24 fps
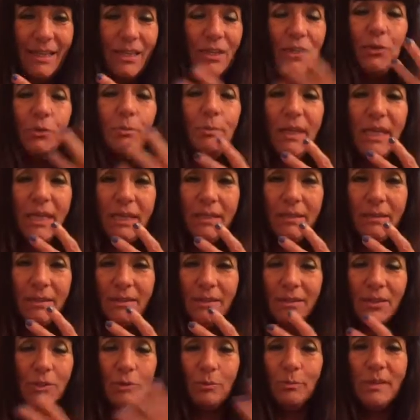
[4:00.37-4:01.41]

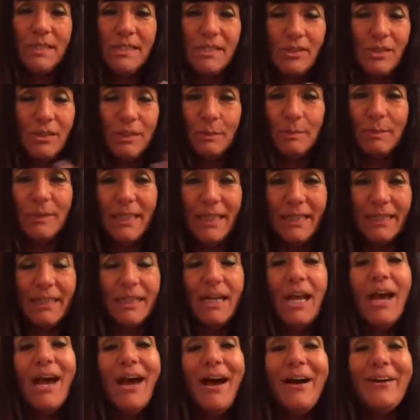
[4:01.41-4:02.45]
inhumane humans on the planet.
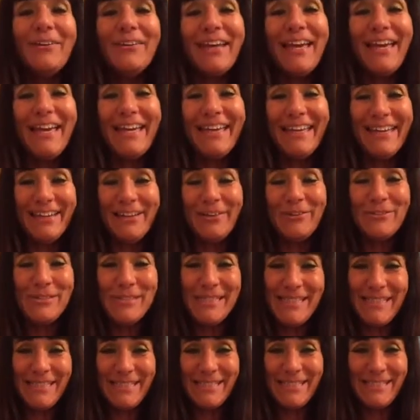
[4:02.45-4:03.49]
Okay, go
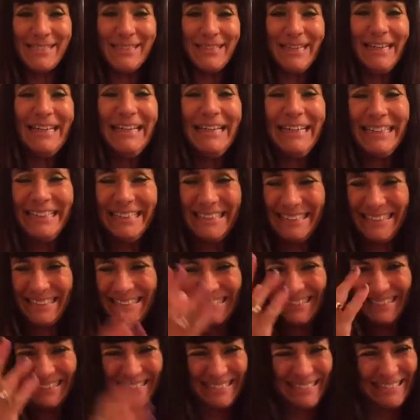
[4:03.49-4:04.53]
see a
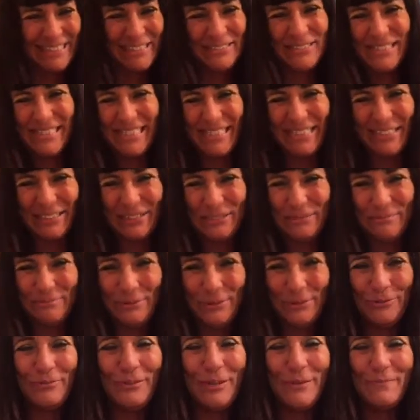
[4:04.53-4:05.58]
good
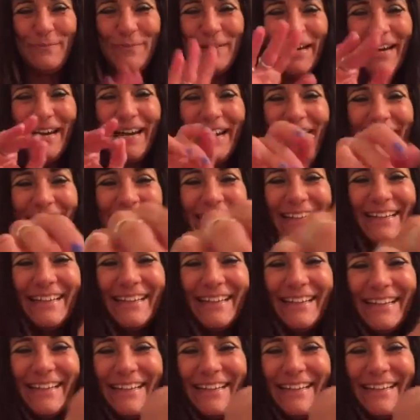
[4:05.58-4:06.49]
movie. Bye.